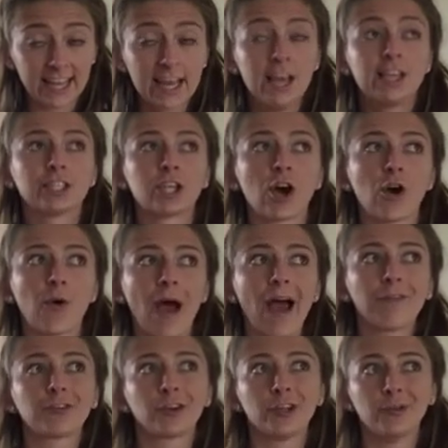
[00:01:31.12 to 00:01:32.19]
So
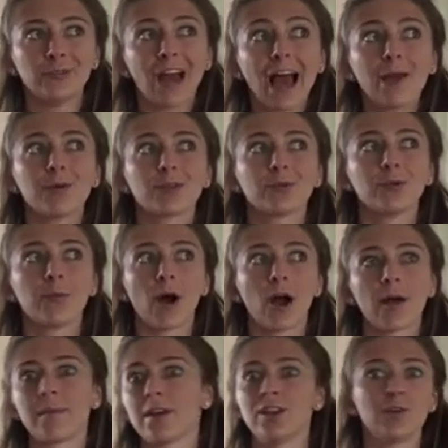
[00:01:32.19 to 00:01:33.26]
after you dye with
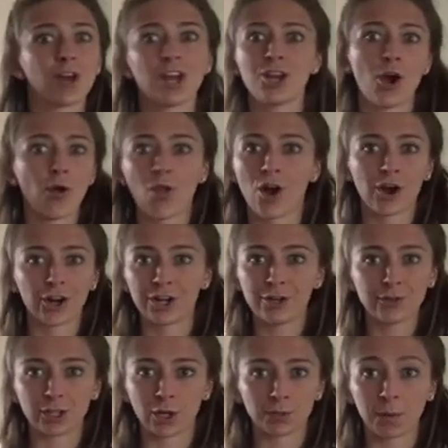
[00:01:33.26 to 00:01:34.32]
rhubarb, you can no longer
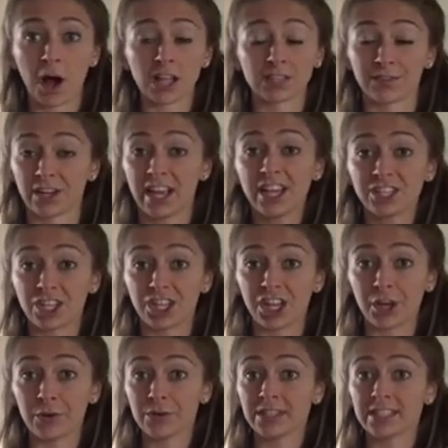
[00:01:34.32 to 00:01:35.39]
use those pots for kitchen
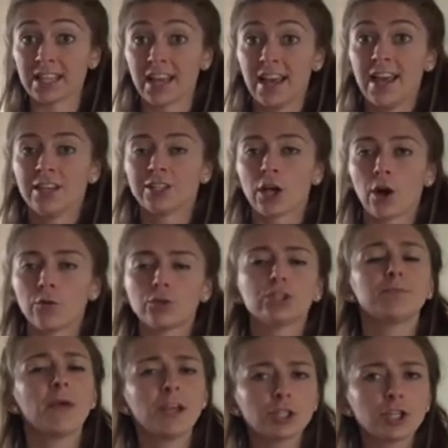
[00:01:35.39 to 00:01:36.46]
use. So
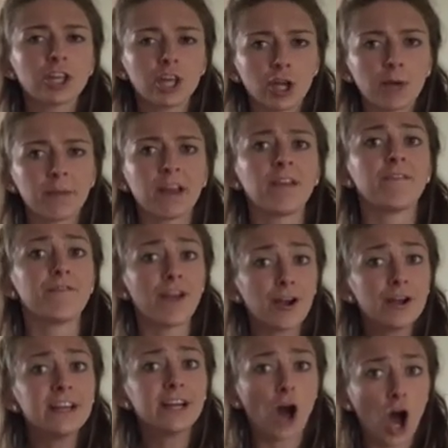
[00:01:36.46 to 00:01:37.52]
just make sure that you're being
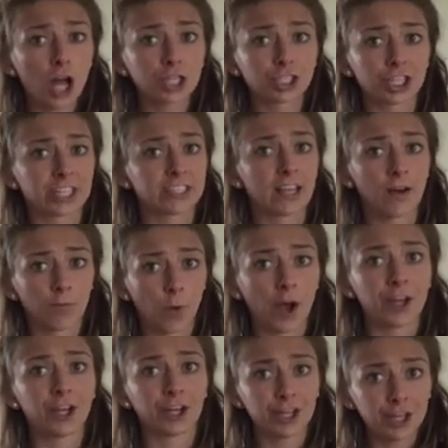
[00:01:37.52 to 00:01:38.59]
very conscious of
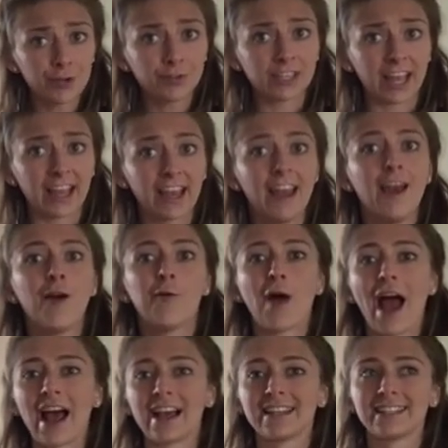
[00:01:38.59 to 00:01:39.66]
what you're using
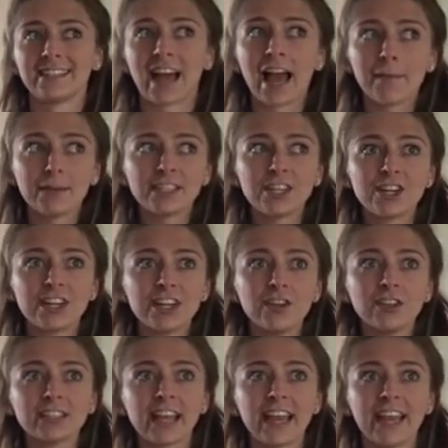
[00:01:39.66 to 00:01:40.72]
as dye
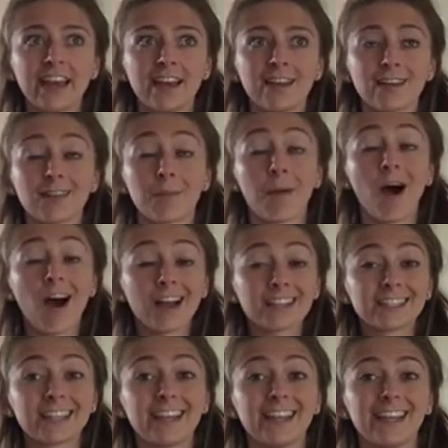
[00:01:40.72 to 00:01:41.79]
materials and the
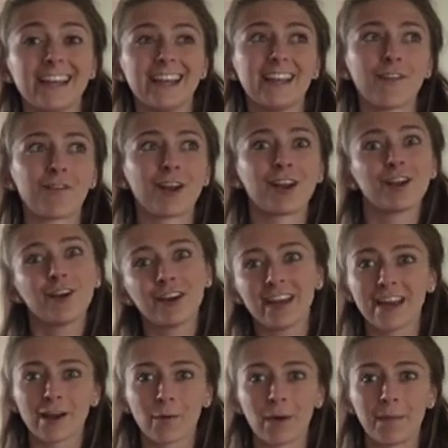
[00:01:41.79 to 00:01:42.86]
pots and different
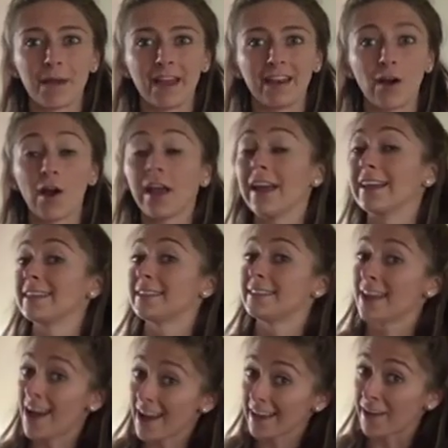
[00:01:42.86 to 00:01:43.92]
cooking equipment and
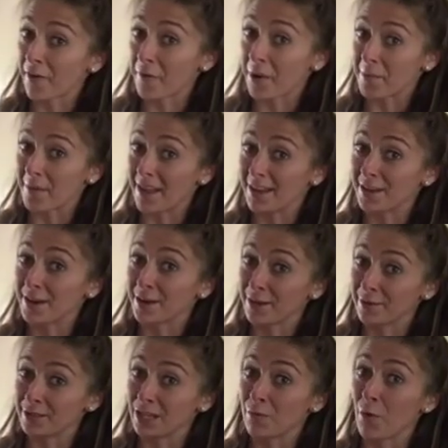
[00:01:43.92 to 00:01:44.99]
dyeing equipment you're
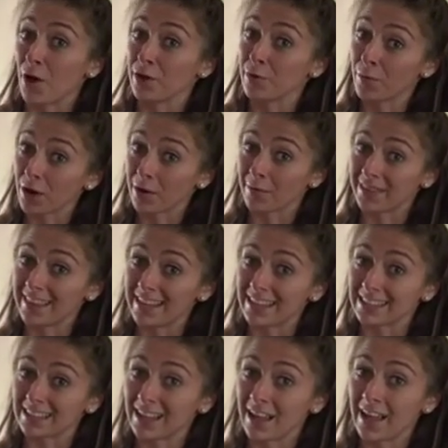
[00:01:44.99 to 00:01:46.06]
using while you work with
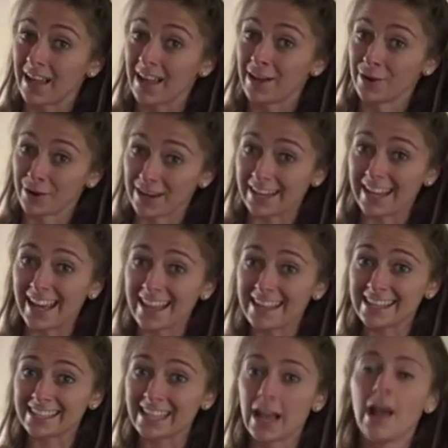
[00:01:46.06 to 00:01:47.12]
these
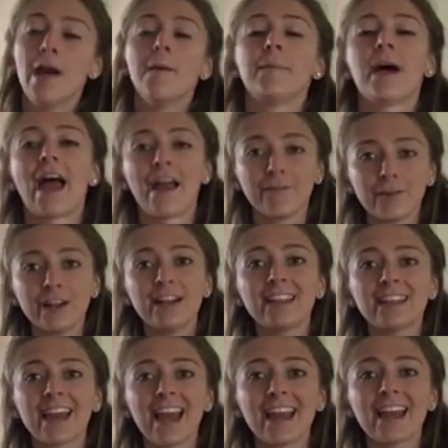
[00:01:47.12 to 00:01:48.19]
ingredients. But
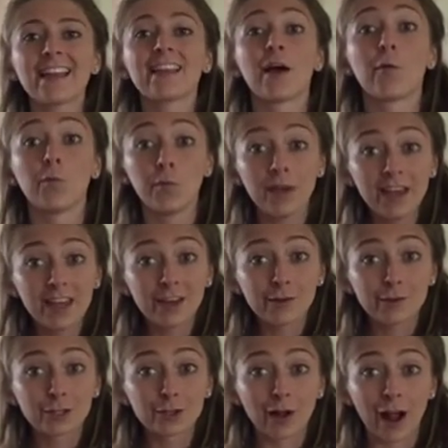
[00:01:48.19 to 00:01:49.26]
everything that we
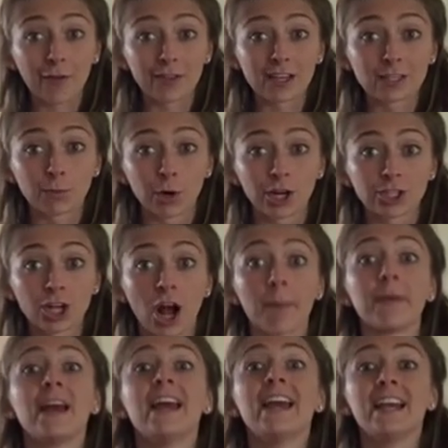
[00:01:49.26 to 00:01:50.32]
use throughout this
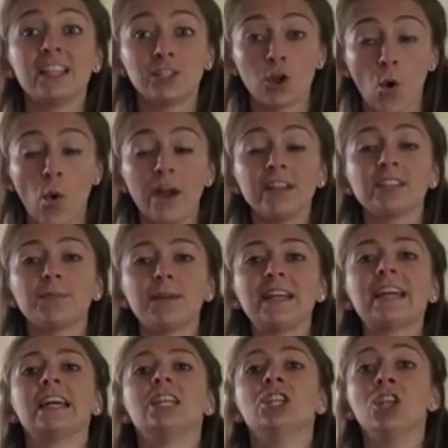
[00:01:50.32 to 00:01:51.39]
workshop is going to
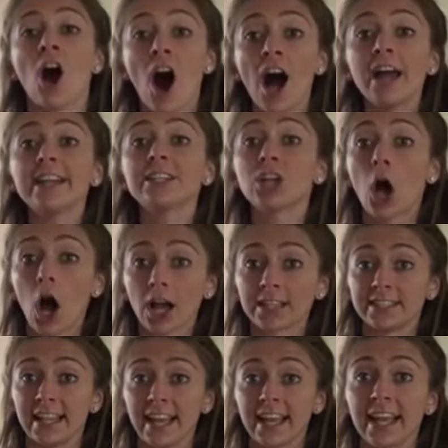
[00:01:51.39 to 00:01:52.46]
be not
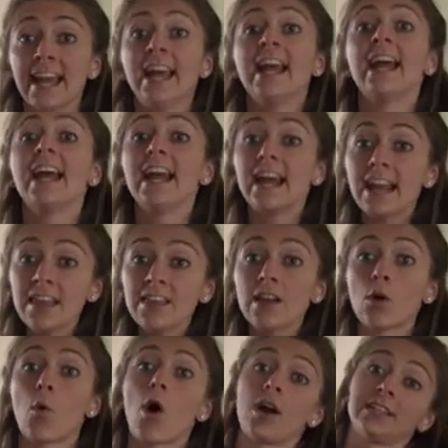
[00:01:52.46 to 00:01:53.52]
toxic in the
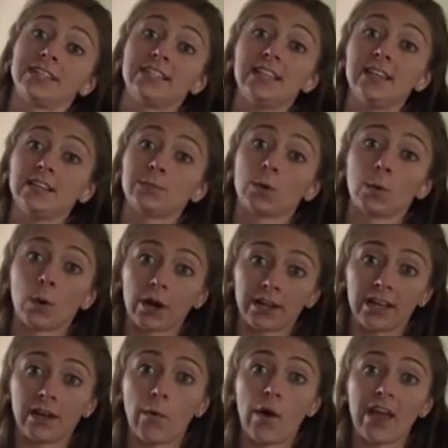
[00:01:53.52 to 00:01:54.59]
quantities we're
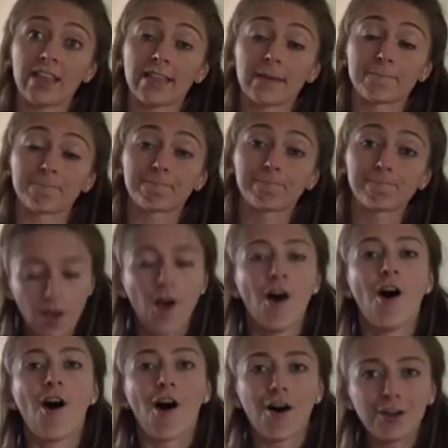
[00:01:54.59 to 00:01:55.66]
working with.
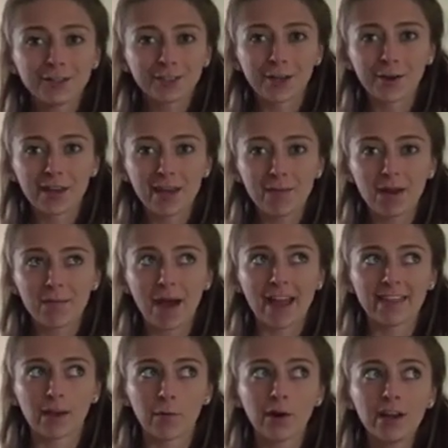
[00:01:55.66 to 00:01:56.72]
Also, keep in
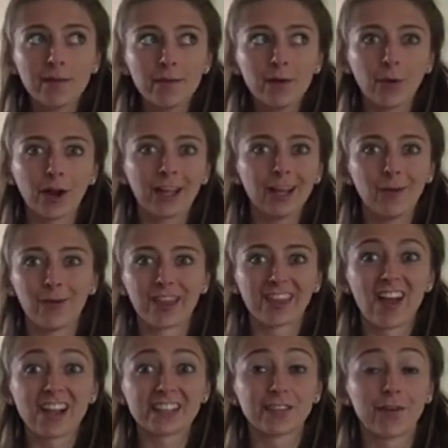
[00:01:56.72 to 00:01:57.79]
mind that we're going to be working with
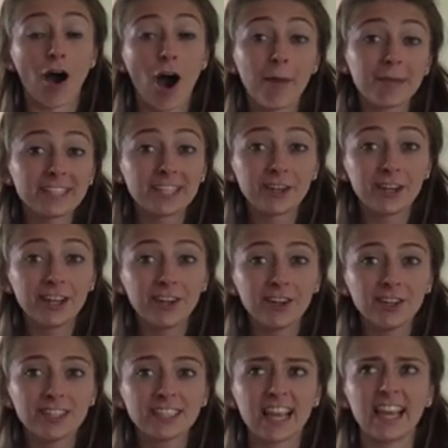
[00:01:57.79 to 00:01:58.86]
lots of hot
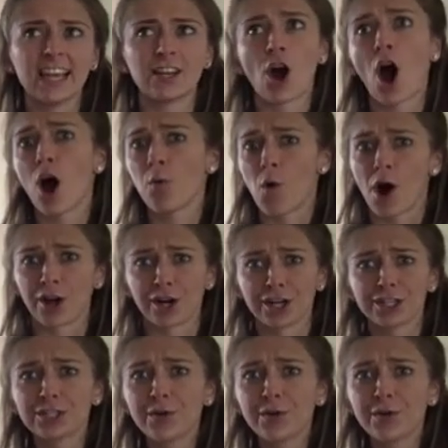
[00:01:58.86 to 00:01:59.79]
materials and hot water.